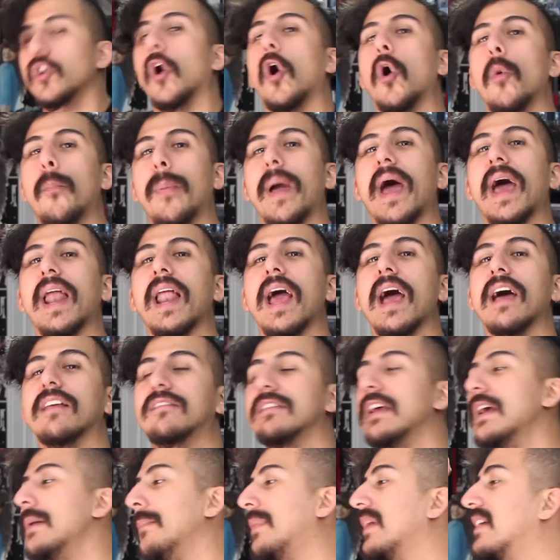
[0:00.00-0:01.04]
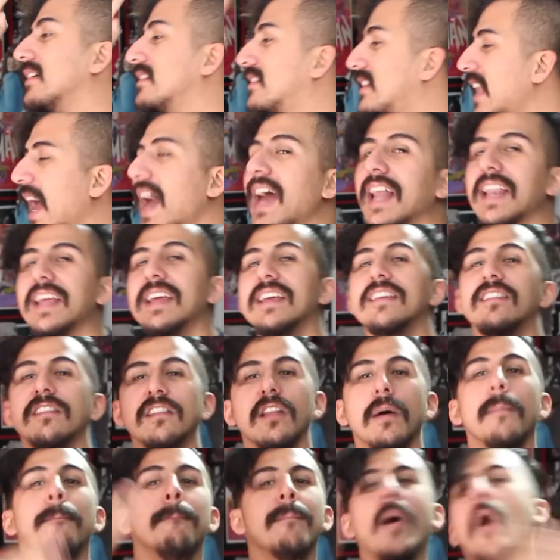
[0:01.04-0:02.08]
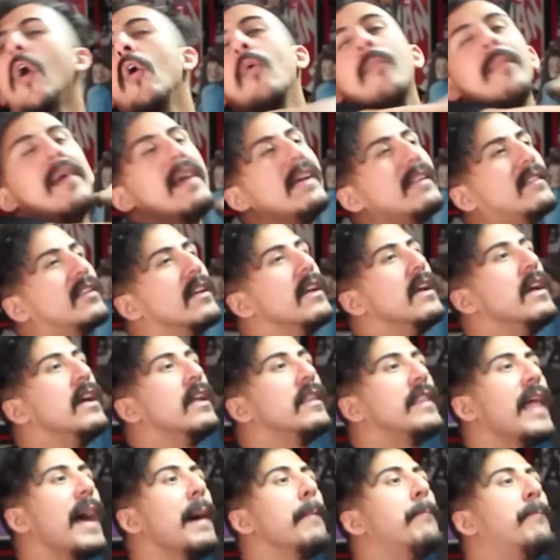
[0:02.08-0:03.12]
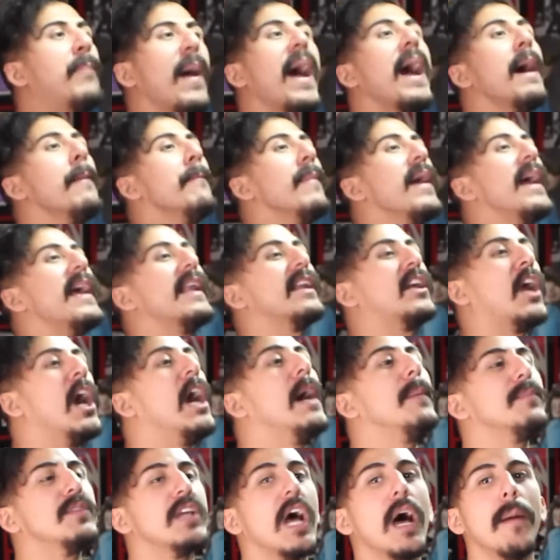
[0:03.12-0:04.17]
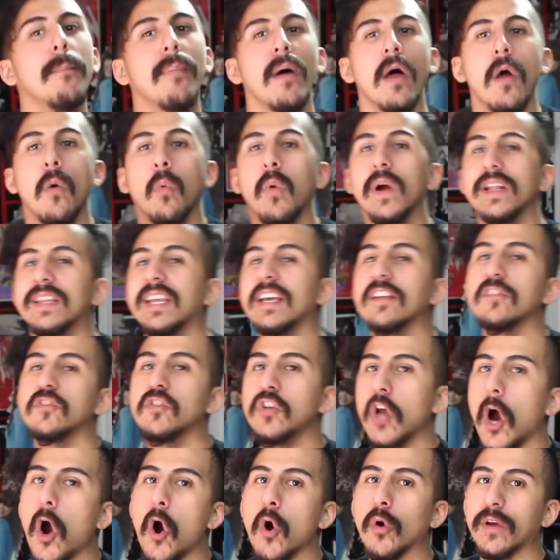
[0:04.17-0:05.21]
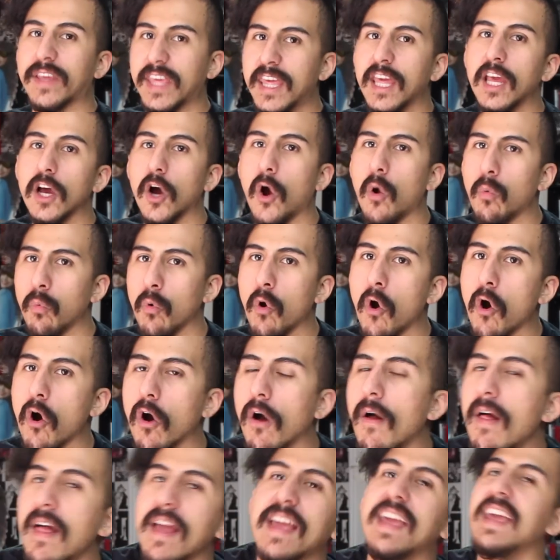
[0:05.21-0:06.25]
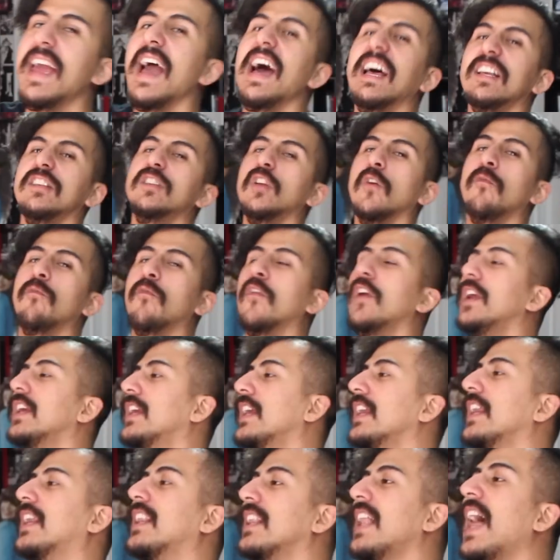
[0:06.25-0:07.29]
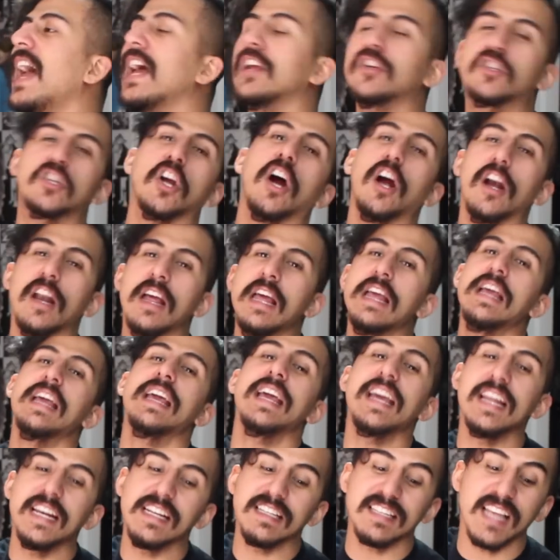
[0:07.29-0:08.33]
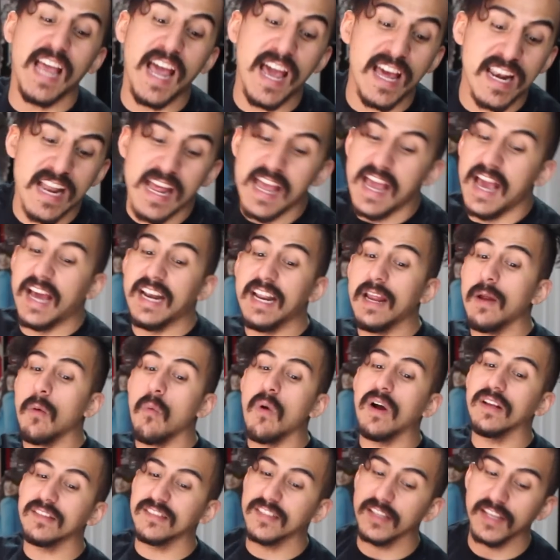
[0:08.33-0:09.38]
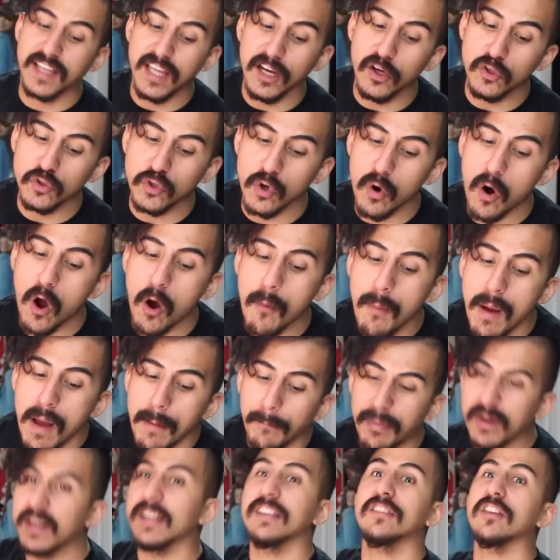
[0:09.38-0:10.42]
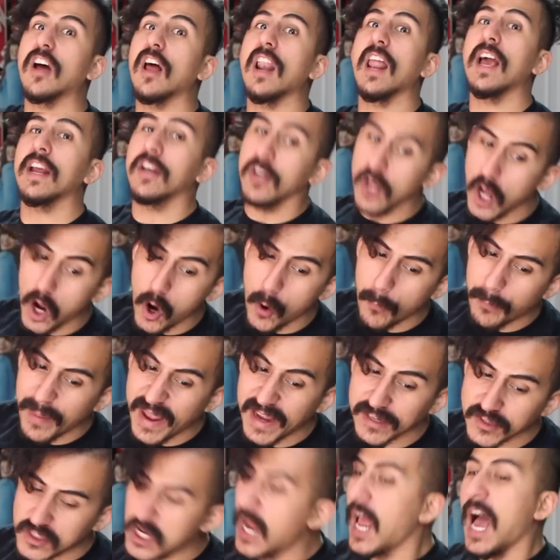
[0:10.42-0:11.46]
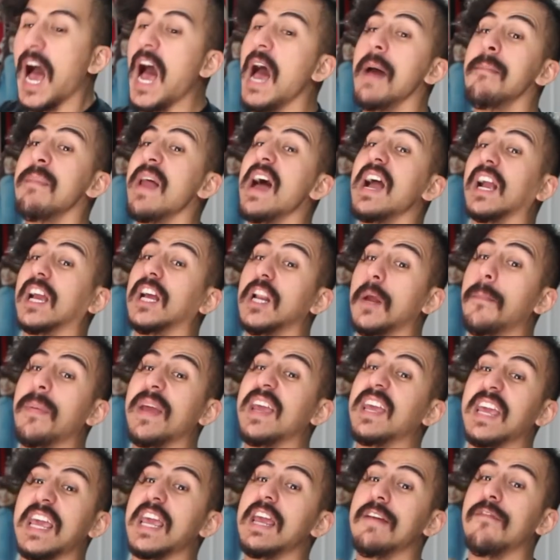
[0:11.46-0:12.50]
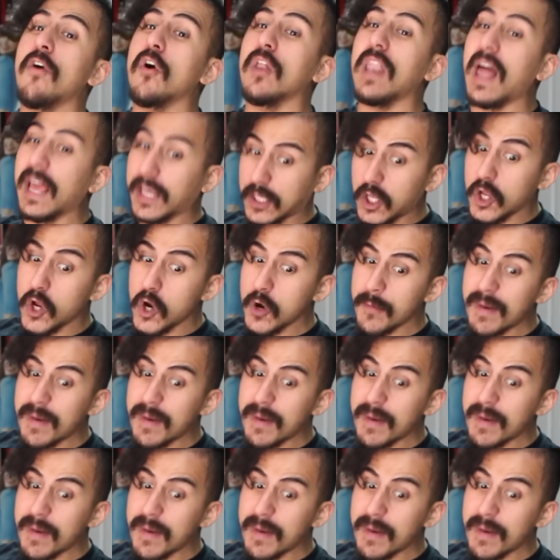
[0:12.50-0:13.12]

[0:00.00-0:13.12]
so badass because that is the moment that Batman comes up with his no-kill rule. He has the freaking glass shard in his head, and he wants to kill Jerome, but he's all like, no, bitch, I'm not gonna be evil like you,